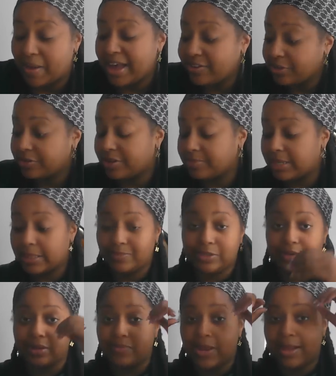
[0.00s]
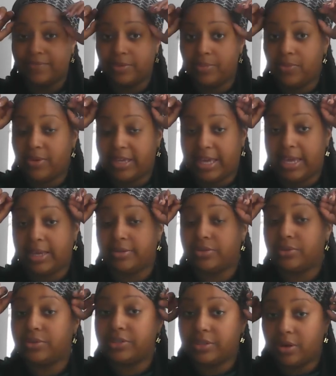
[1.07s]
magic sometimes don't even have to be with
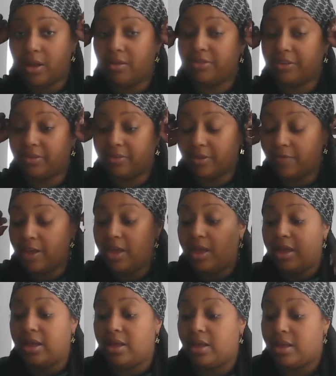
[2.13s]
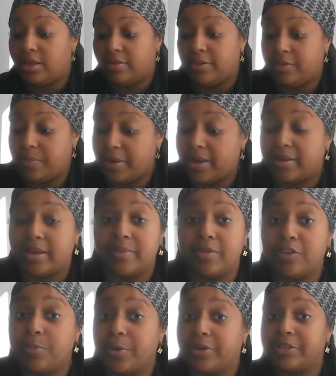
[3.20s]
candles and all this other stuff. This man,
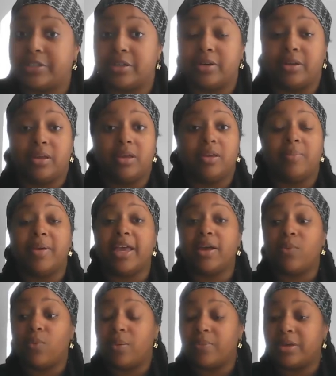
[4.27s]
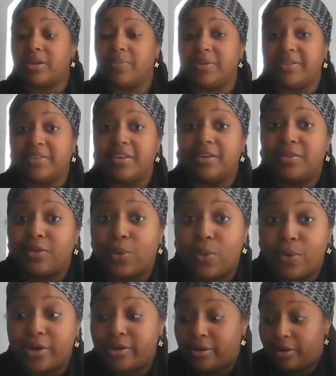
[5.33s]
this person, man, woman could be sitting in the
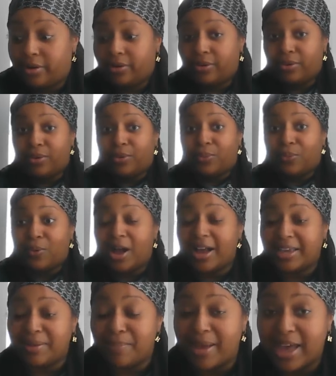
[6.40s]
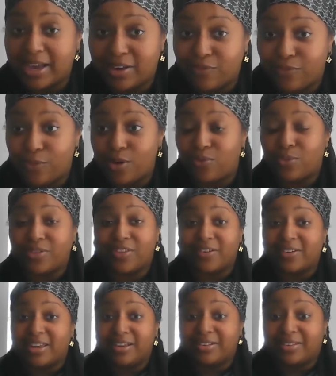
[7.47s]
corner, rocking back and forth with
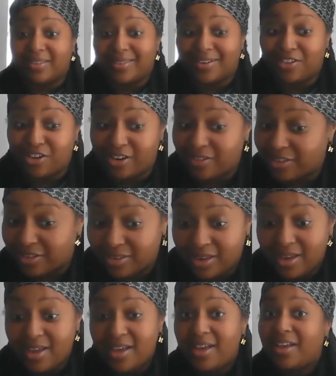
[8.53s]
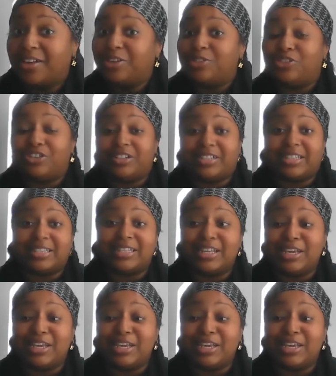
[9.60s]
their knees to the chest, just